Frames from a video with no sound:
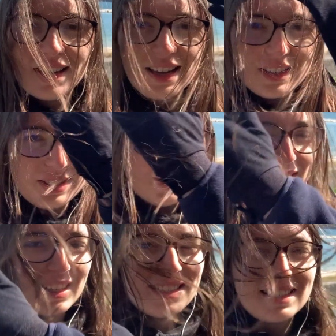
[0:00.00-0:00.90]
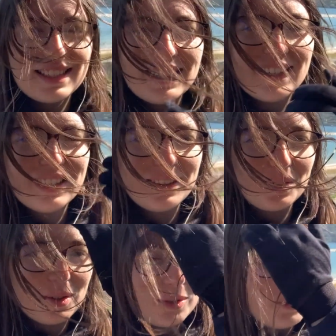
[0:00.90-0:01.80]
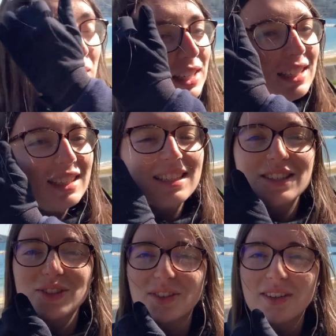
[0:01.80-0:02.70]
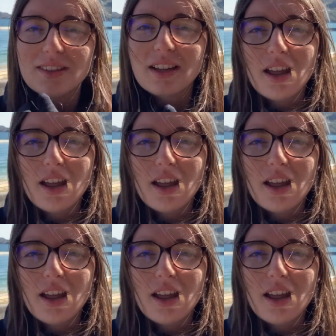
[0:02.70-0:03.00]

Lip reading: as you can see, the wind is strong.